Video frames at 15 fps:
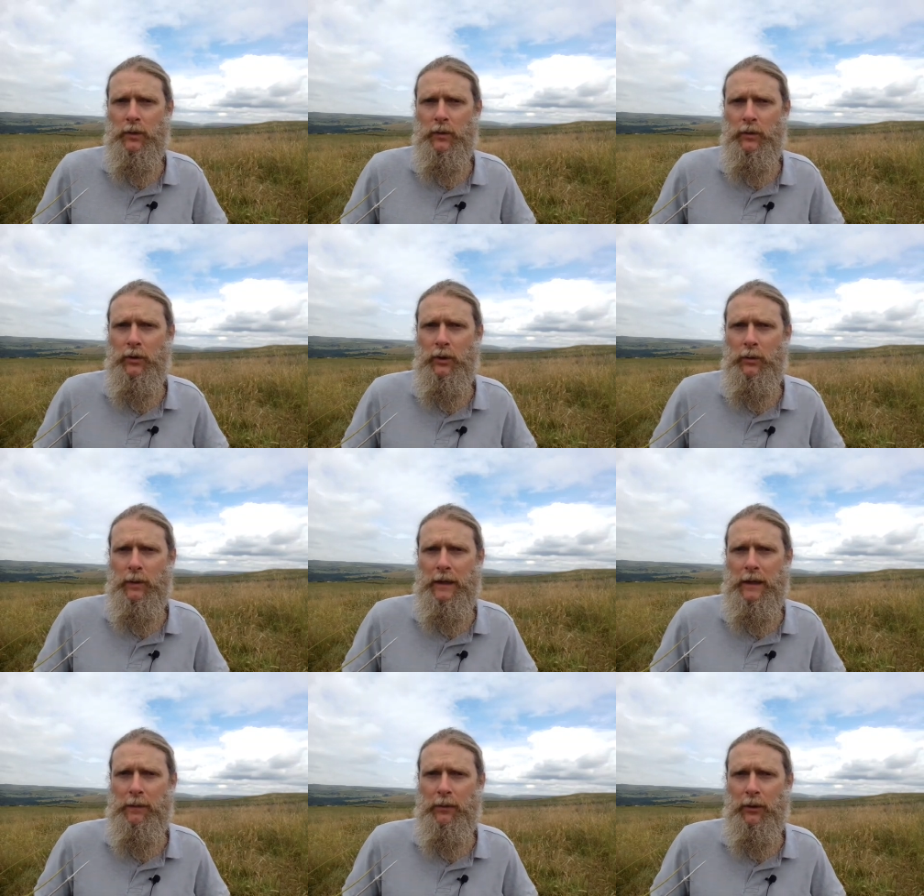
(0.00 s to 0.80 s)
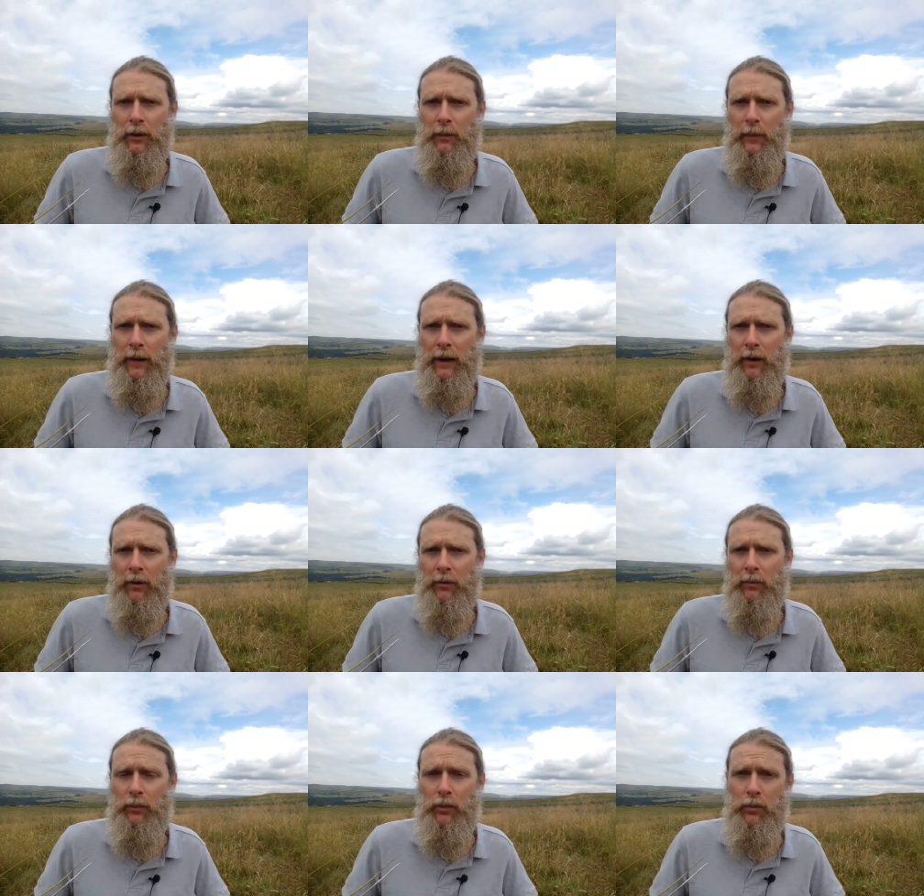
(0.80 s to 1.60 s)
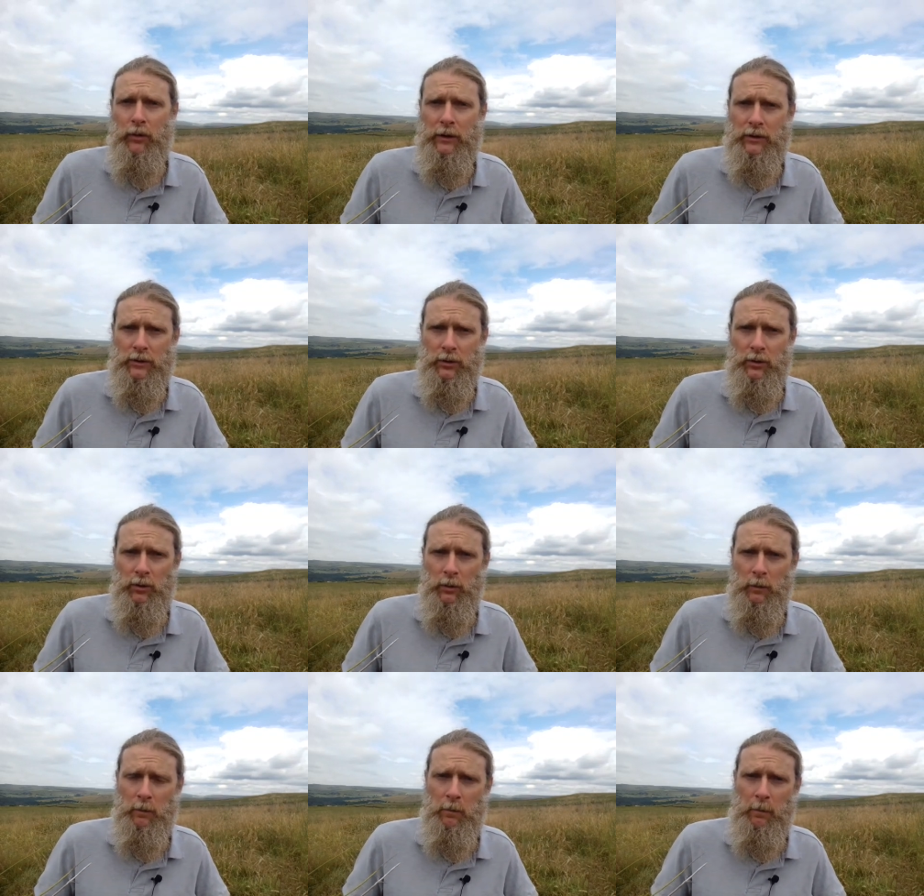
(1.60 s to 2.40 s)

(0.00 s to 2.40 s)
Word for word: to a few people about boarding school.